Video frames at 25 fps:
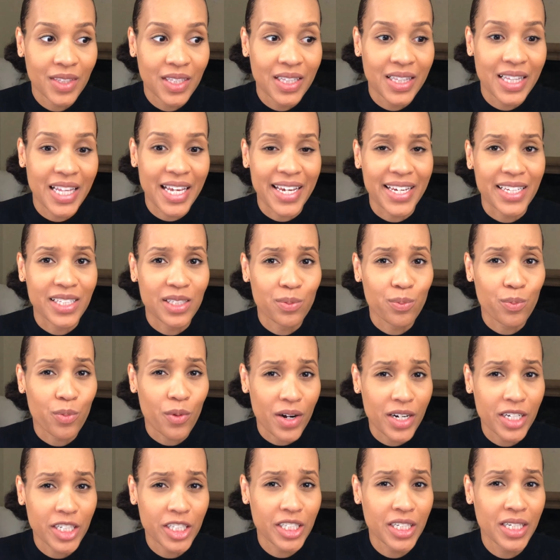the
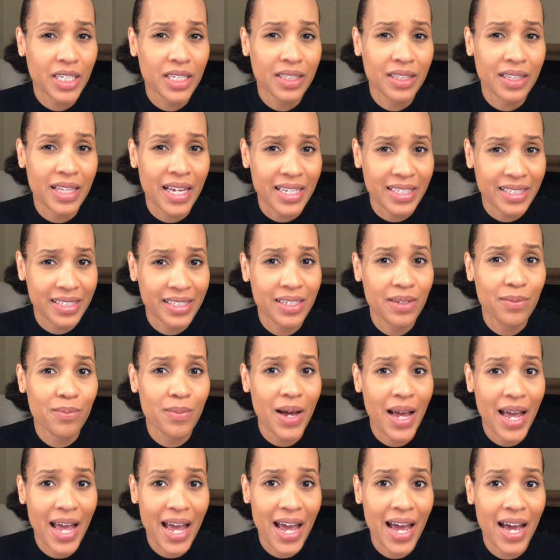expression that
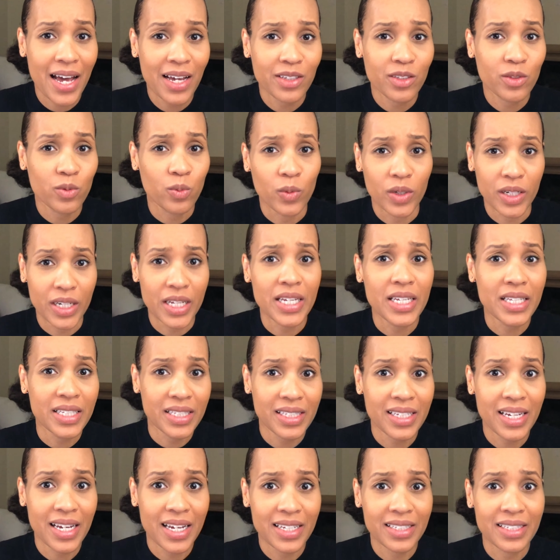Simba has when he
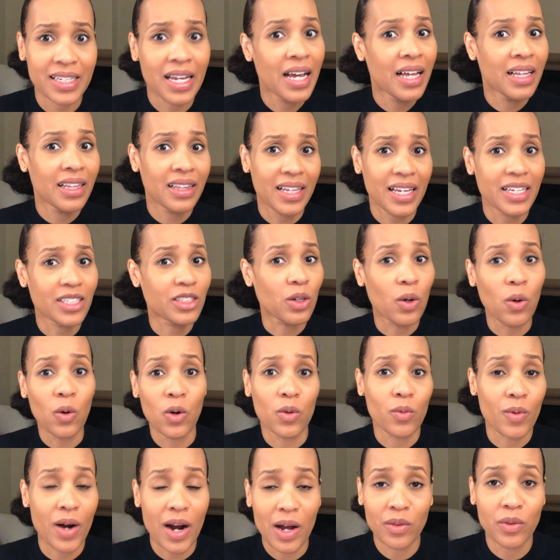says, "Let's
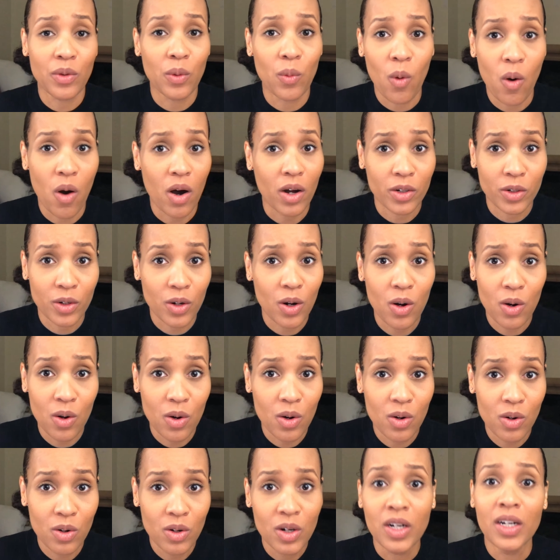go around the water
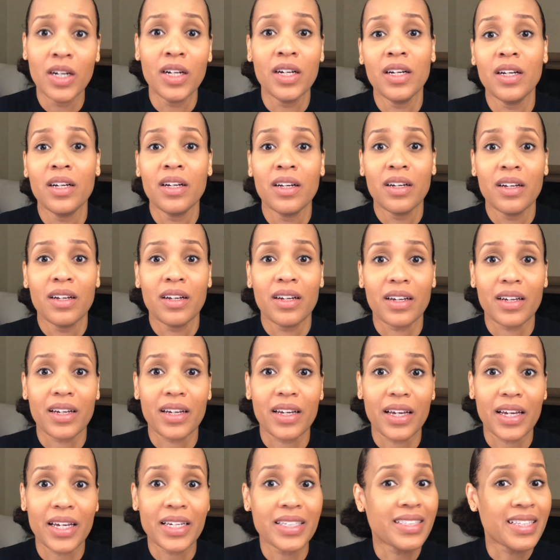hole,"
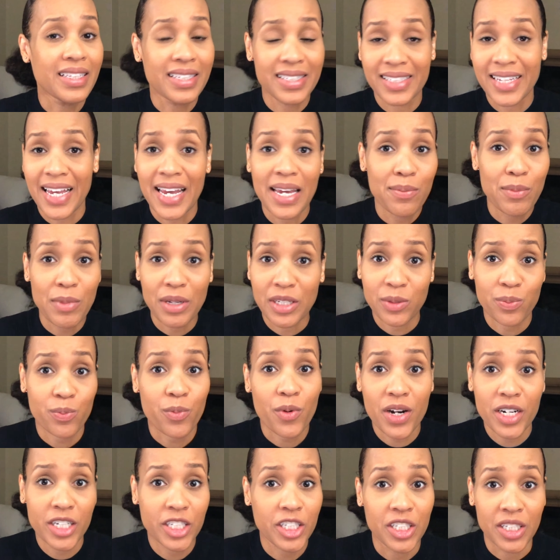is the same
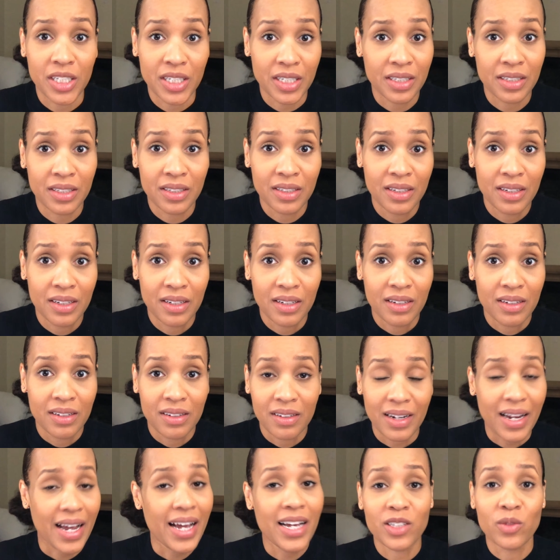expression
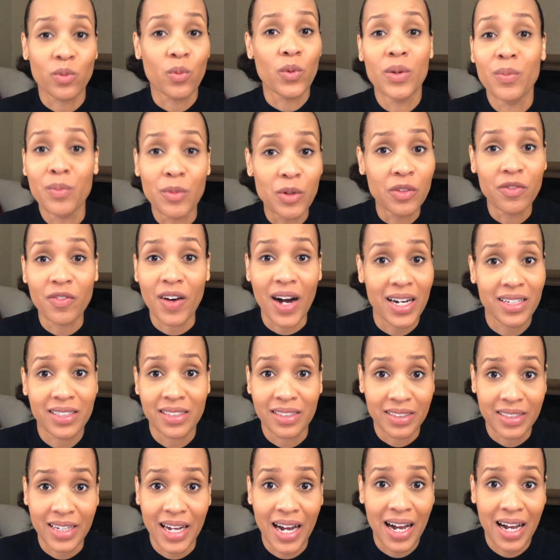as when
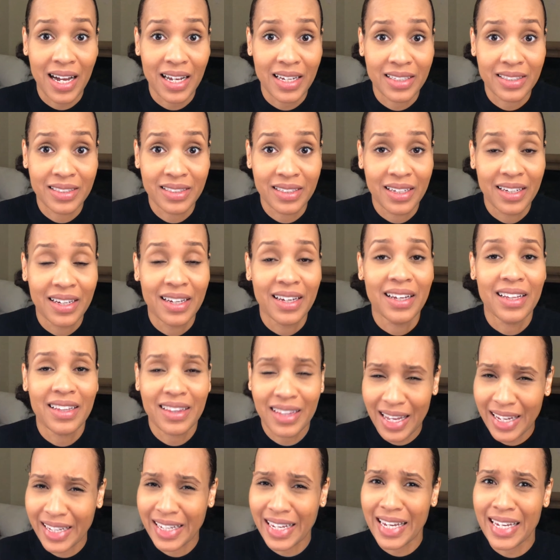Mufasa dies.
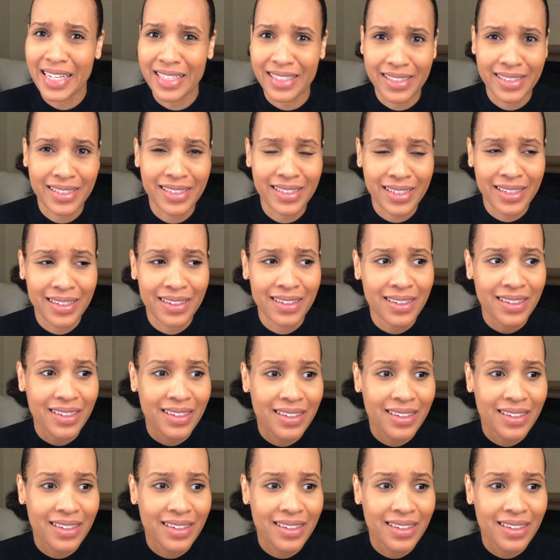Like, it's,